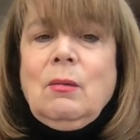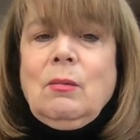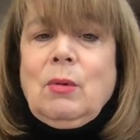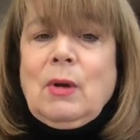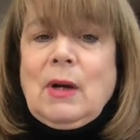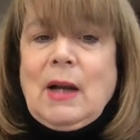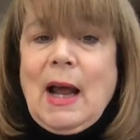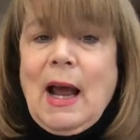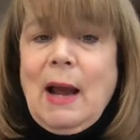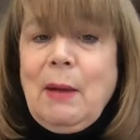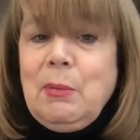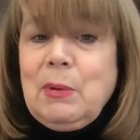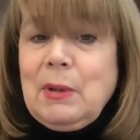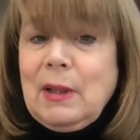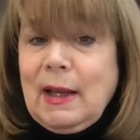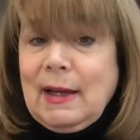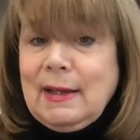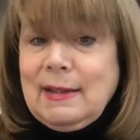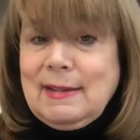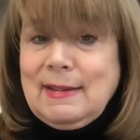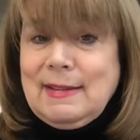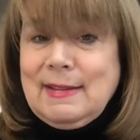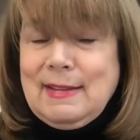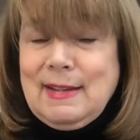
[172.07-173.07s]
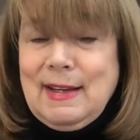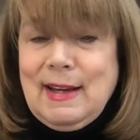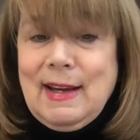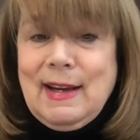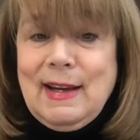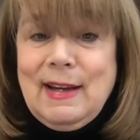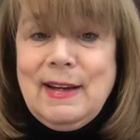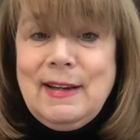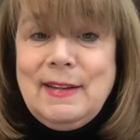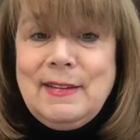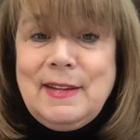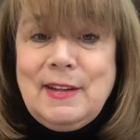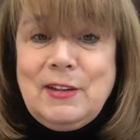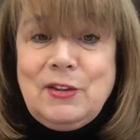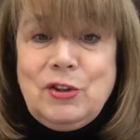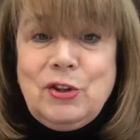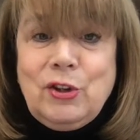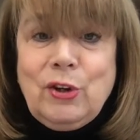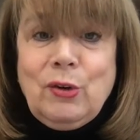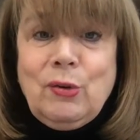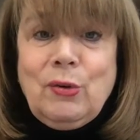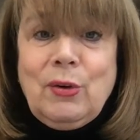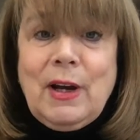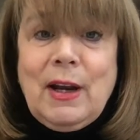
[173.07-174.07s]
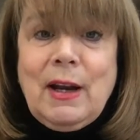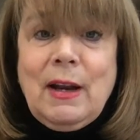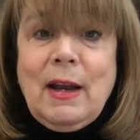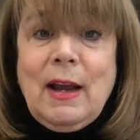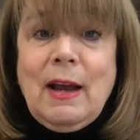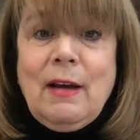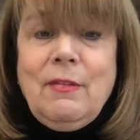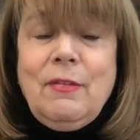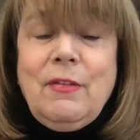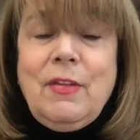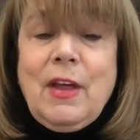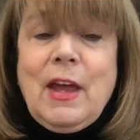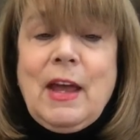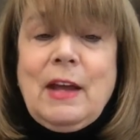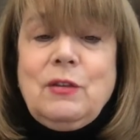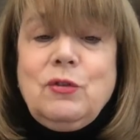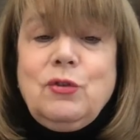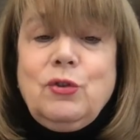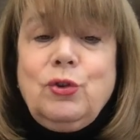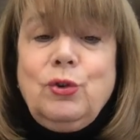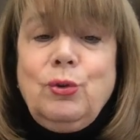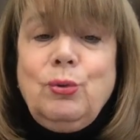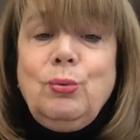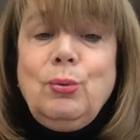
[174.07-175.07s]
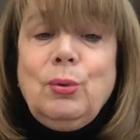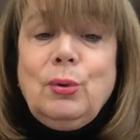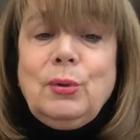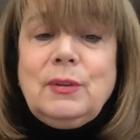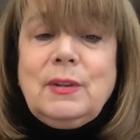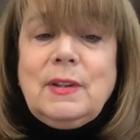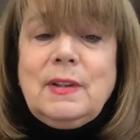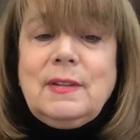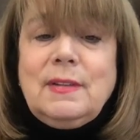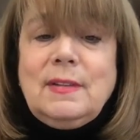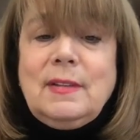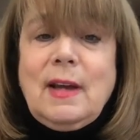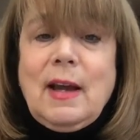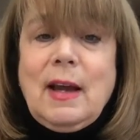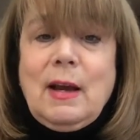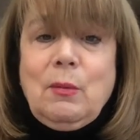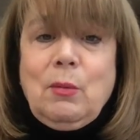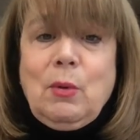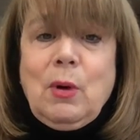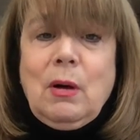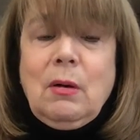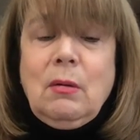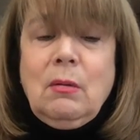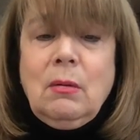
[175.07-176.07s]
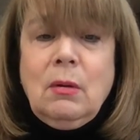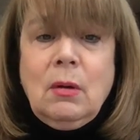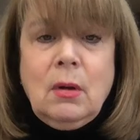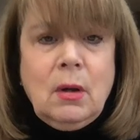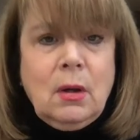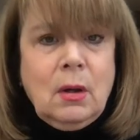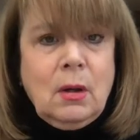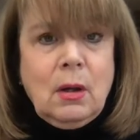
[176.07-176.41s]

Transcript: What I would like to see is that children have that tool to say, well,